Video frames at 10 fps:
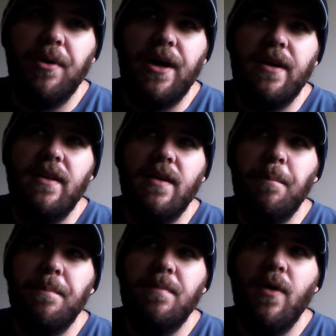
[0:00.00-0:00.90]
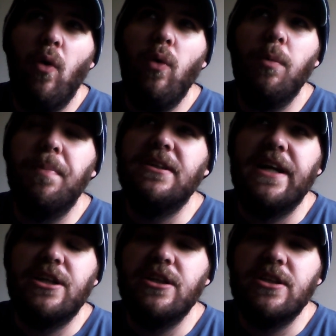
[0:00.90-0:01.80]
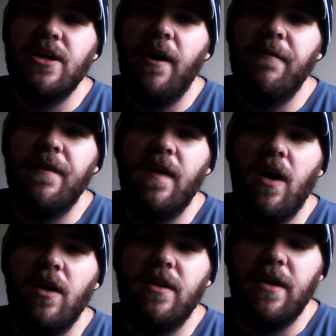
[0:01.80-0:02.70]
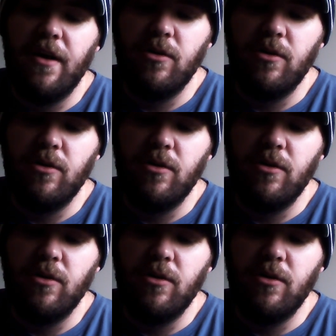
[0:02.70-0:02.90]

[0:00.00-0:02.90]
but the whole possession stuff and the haunted